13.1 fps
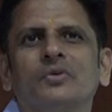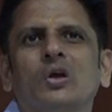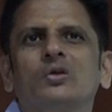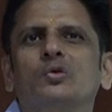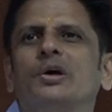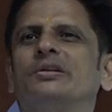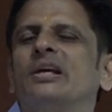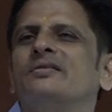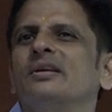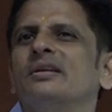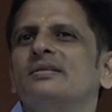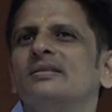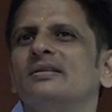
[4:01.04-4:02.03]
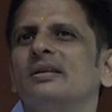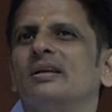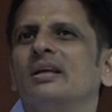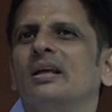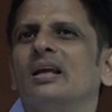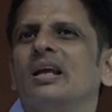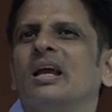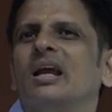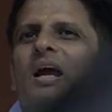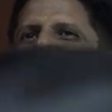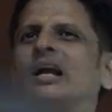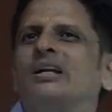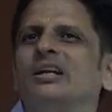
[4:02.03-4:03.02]
So ethics is
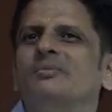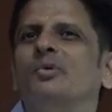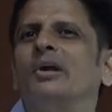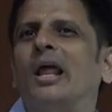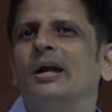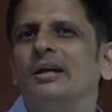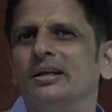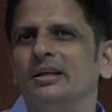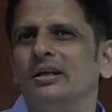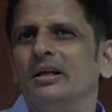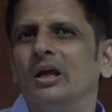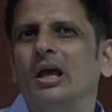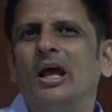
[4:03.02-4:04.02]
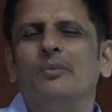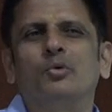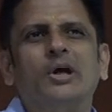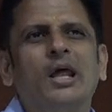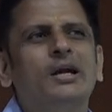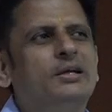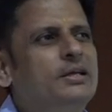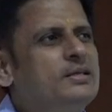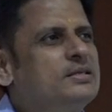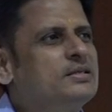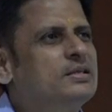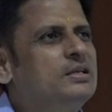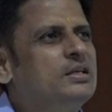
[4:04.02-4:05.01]
collective morality, and morality
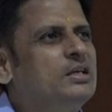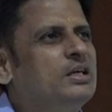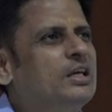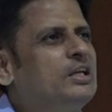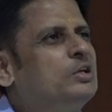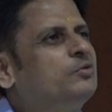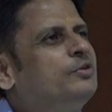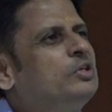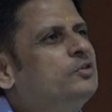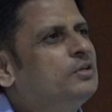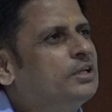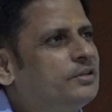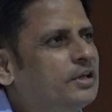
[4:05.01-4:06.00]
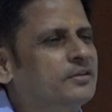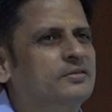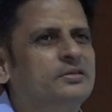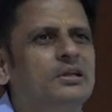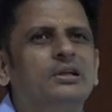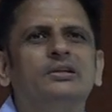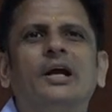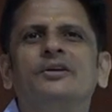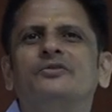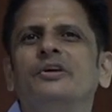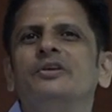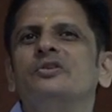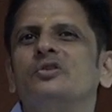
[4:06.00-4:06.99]
is individual ethics. That's
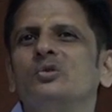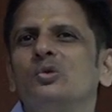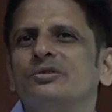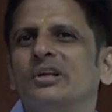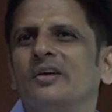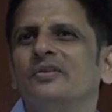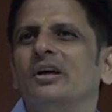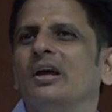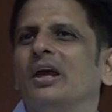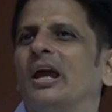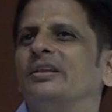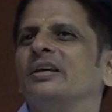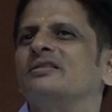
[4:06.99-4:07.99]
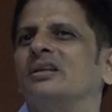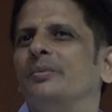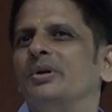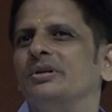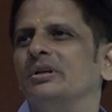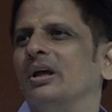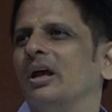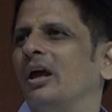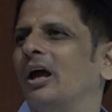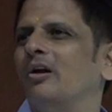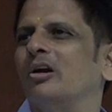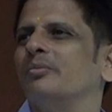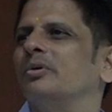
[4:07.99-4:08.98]
why institutes have ethics committee and
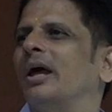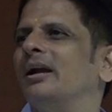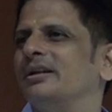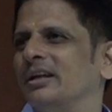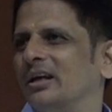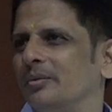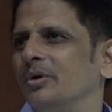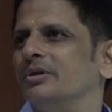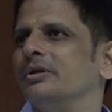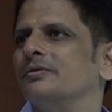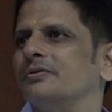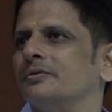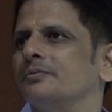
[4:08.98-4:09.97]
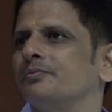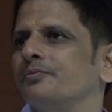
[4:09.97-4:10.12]
not morality committees.